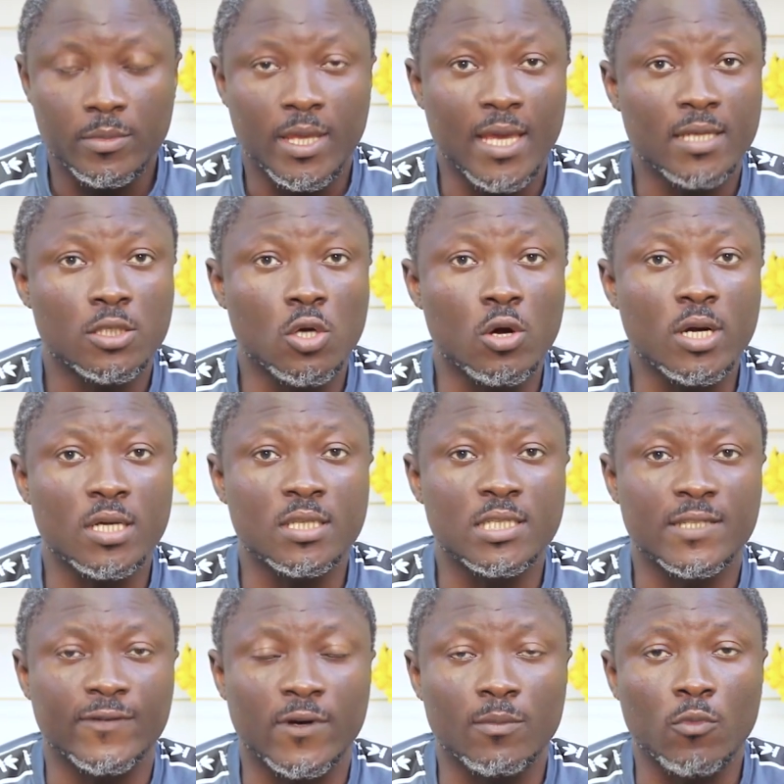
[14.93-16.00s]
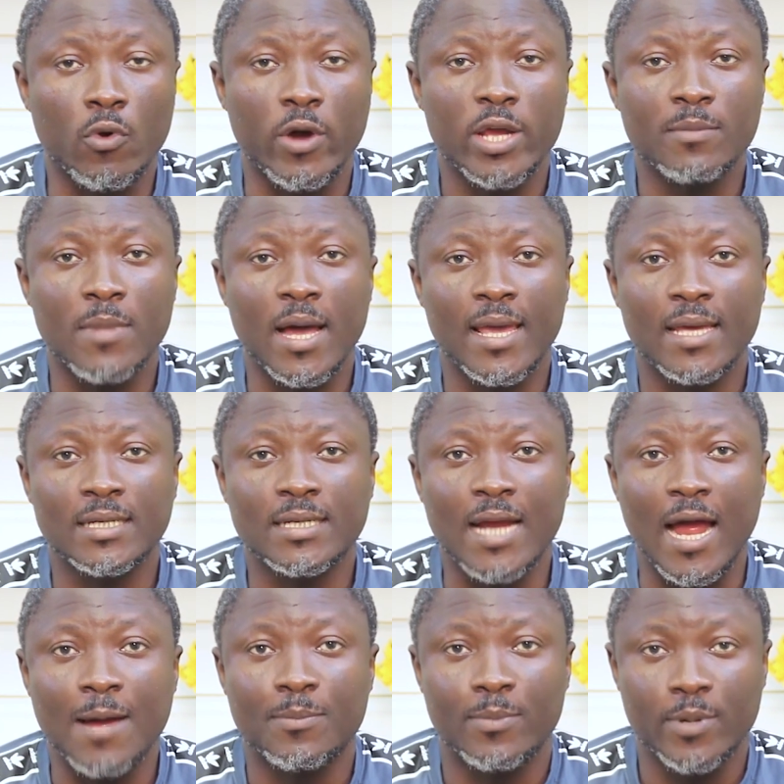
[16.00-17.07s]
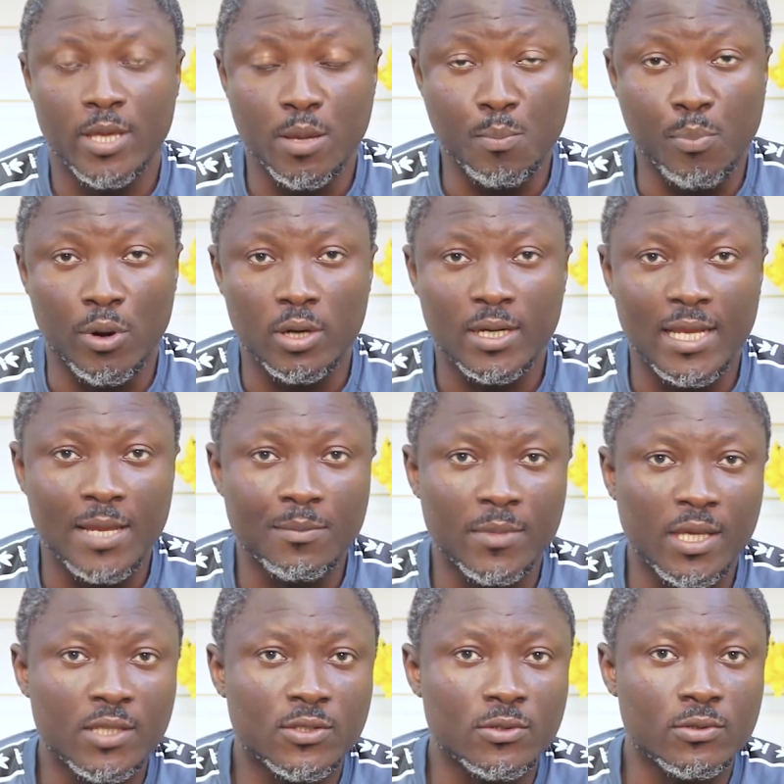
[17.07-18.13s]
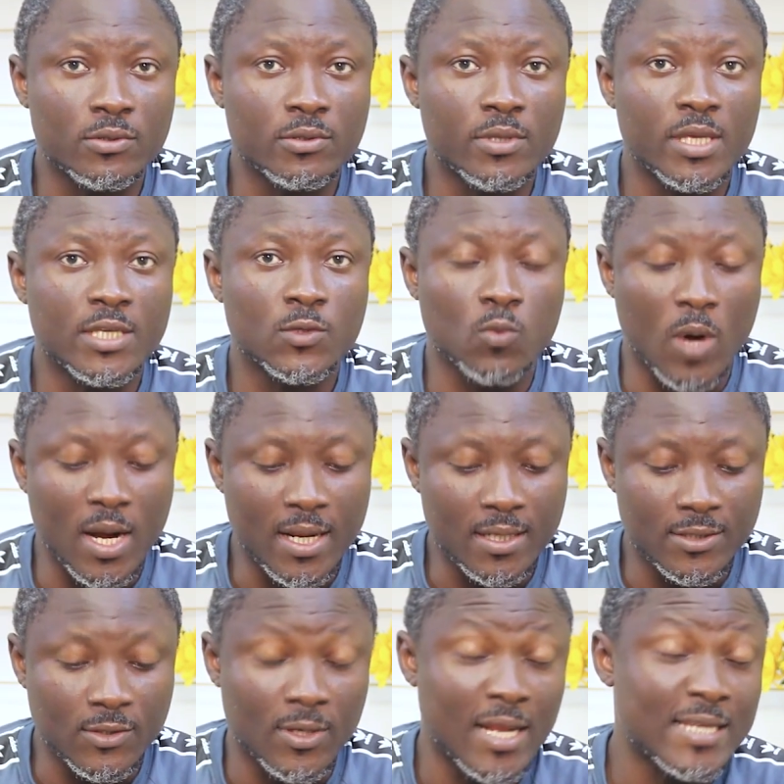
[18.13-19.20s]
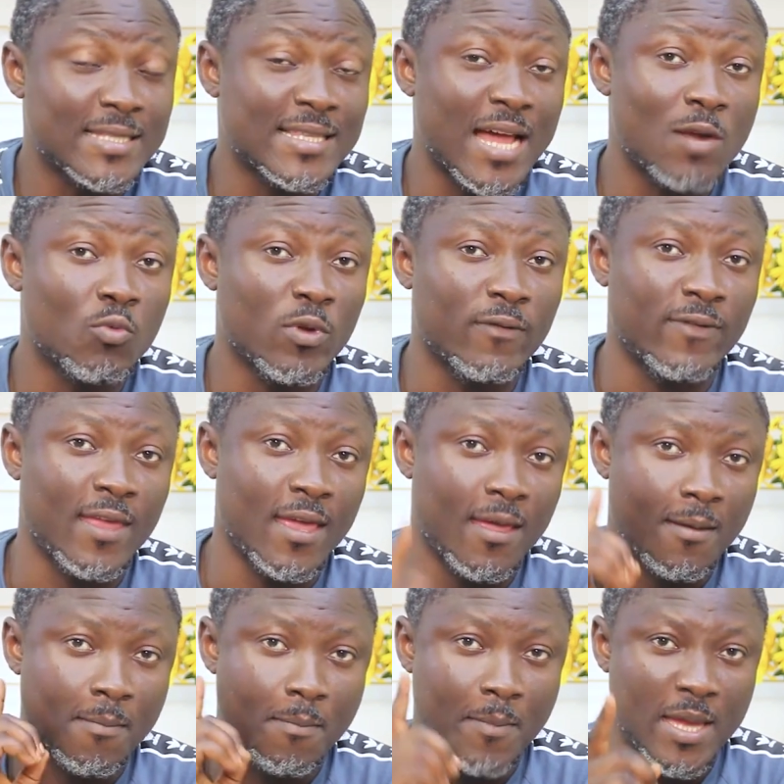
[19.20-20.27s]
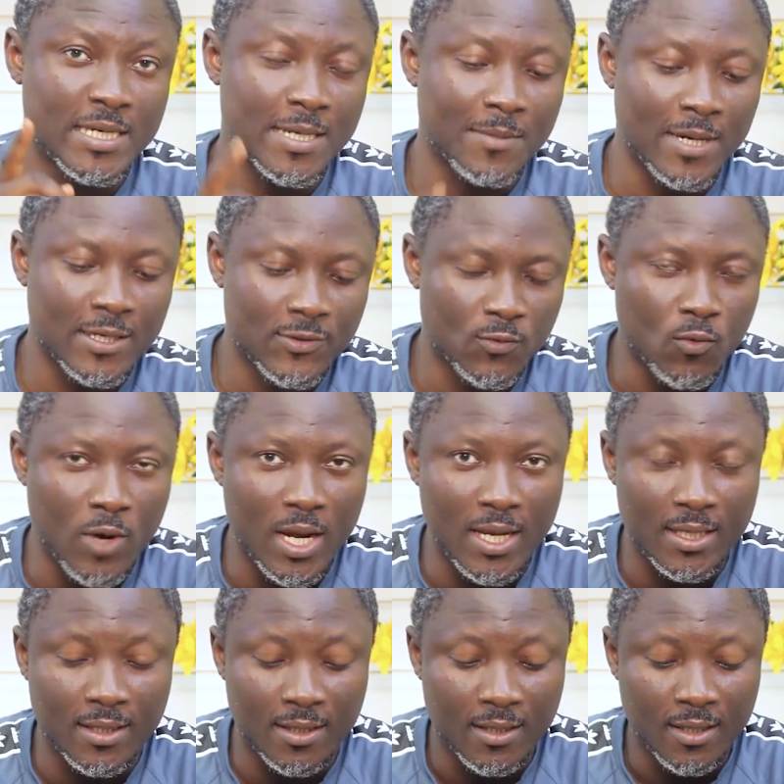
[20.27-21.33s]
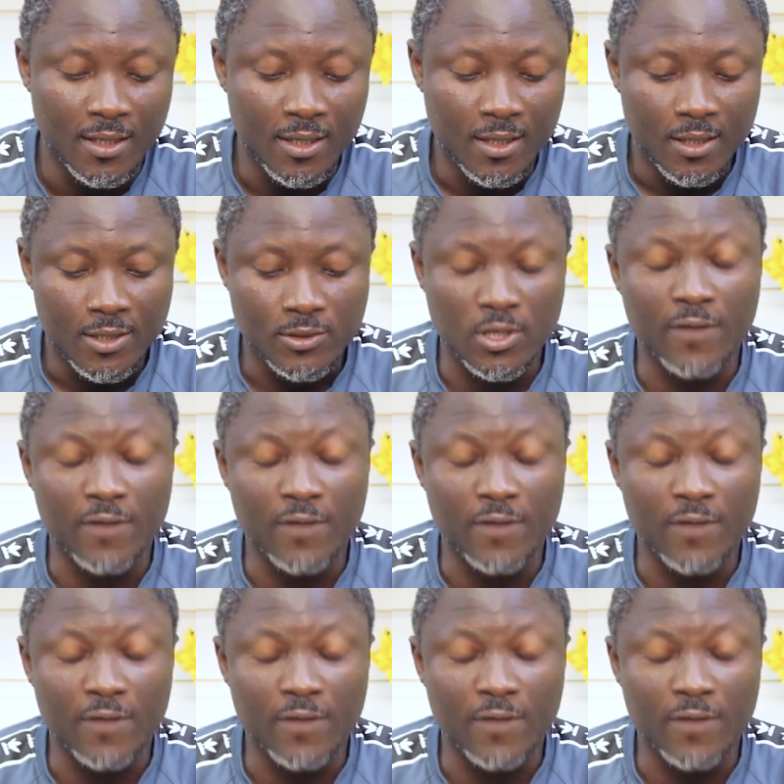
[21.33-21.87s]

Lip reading: get tokens from CoinMarketCap, import them into this wallet. So let's start with the metamask wallet. So